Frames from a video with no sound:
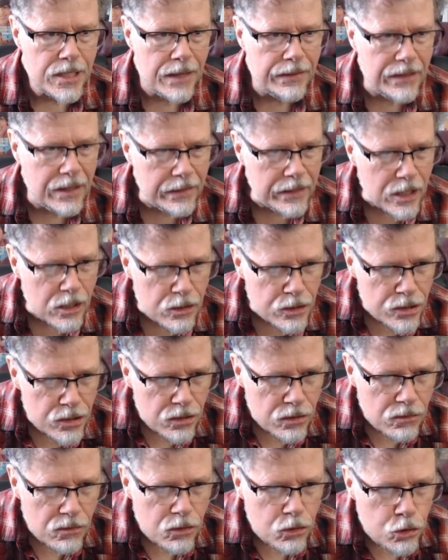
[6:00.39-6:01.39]
and then there's
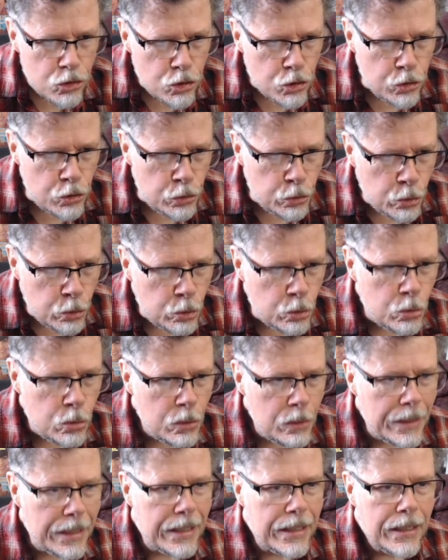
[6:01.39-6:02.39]

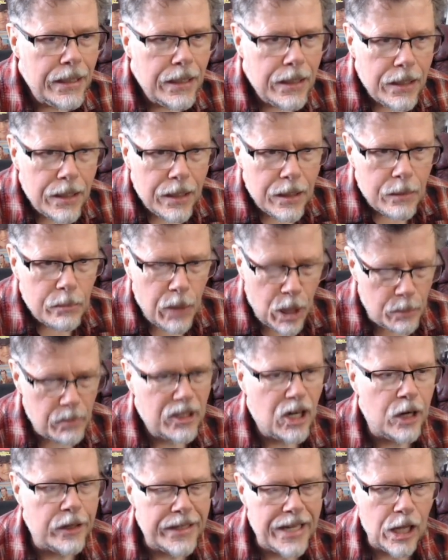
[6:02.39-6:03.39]
two Paul
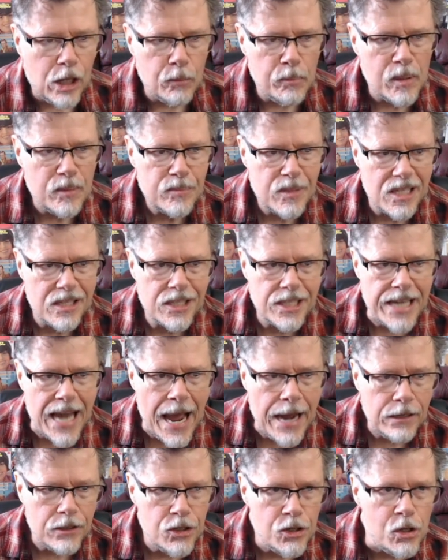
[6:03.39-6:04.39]
McCartney albums in
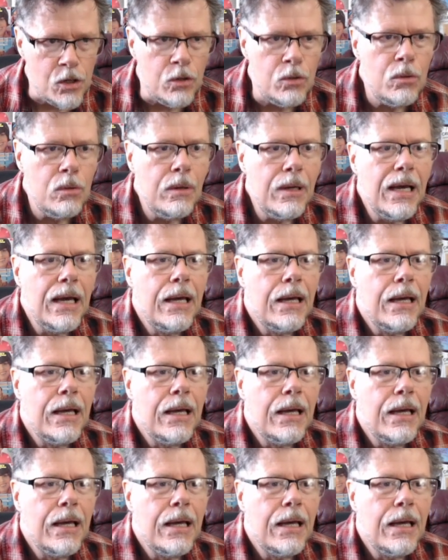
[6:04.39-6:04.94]
stack two.